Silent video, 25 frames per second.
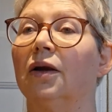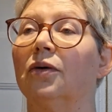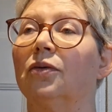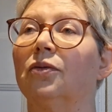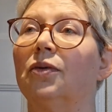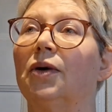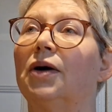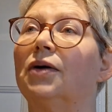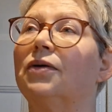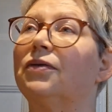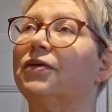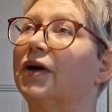
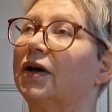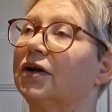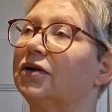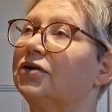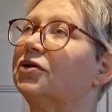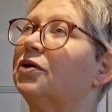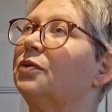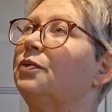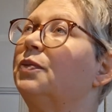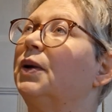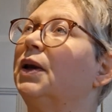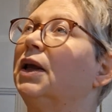Well, that
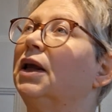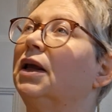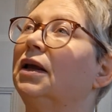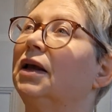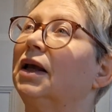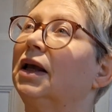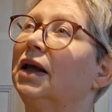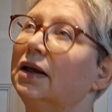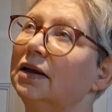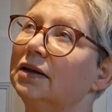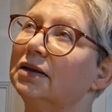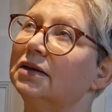should be
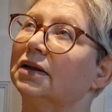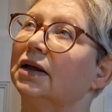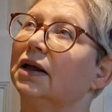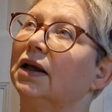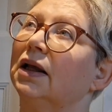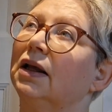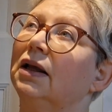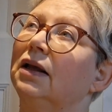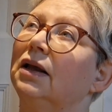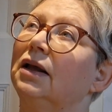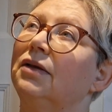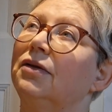
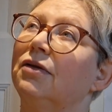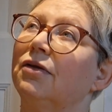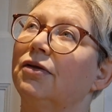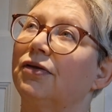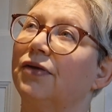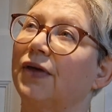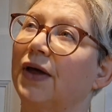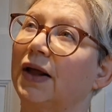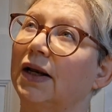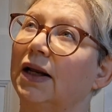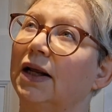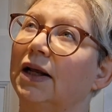easy in
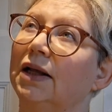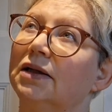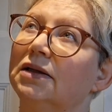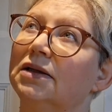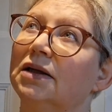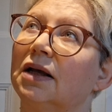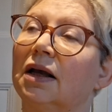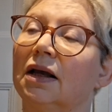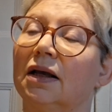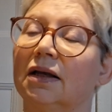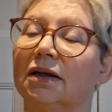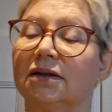Thanet.
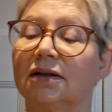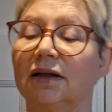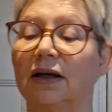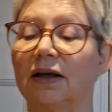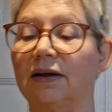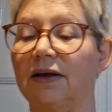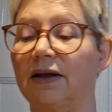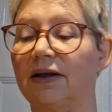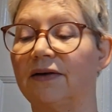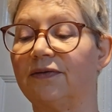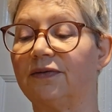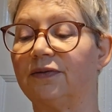So
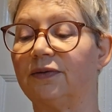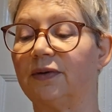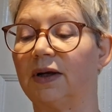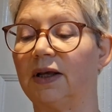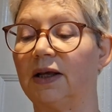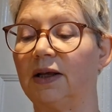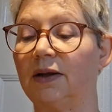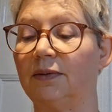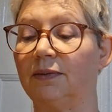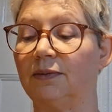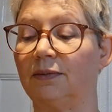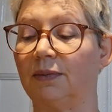if
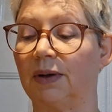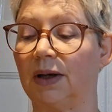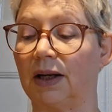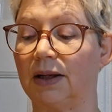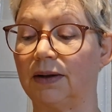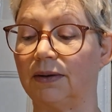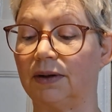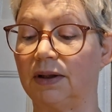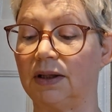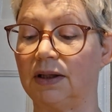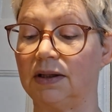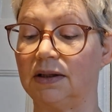we
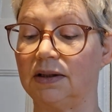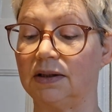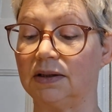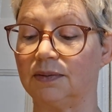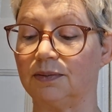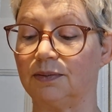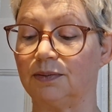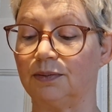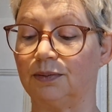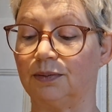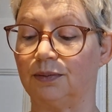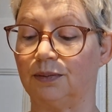plant these
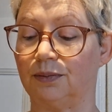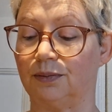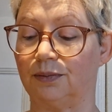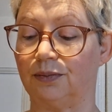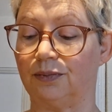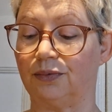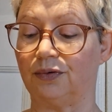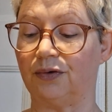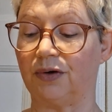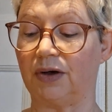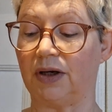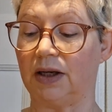
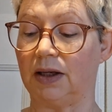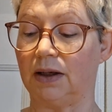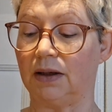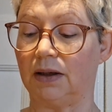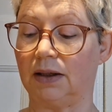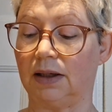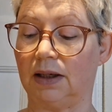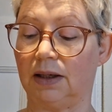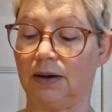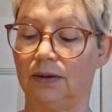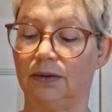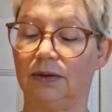pretty
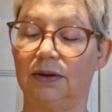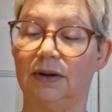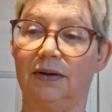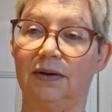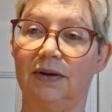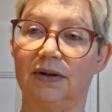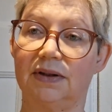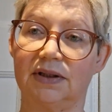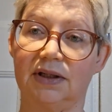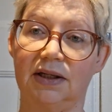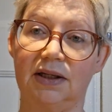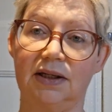early on in
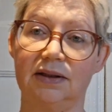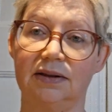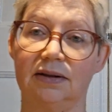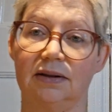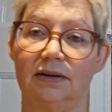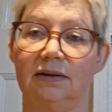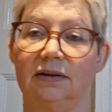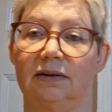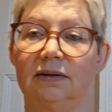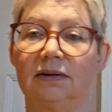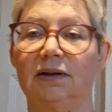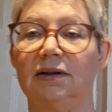the
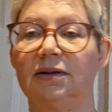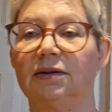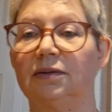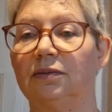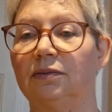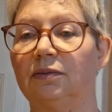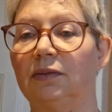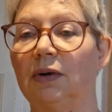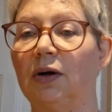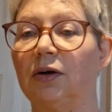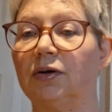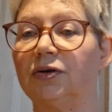season, so
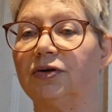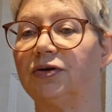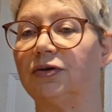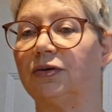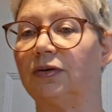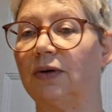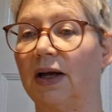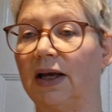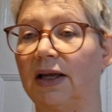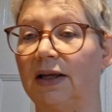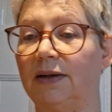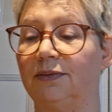March
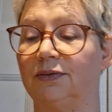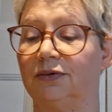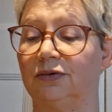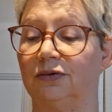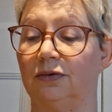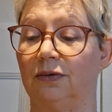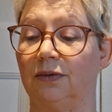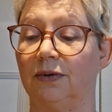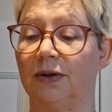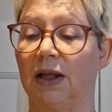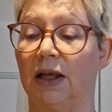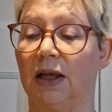or
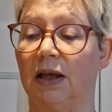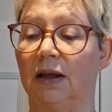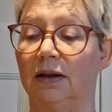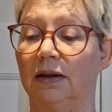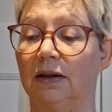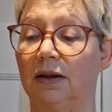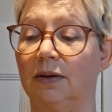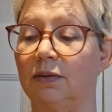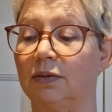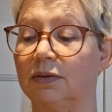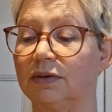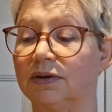April,
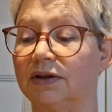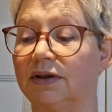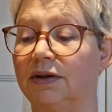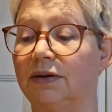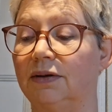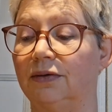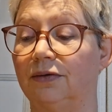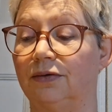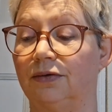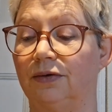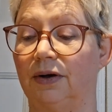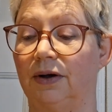they will
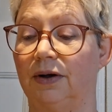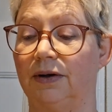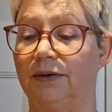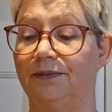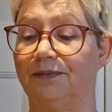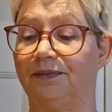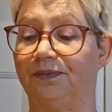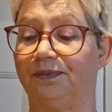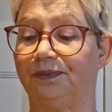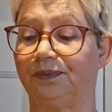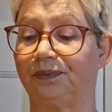soon grow.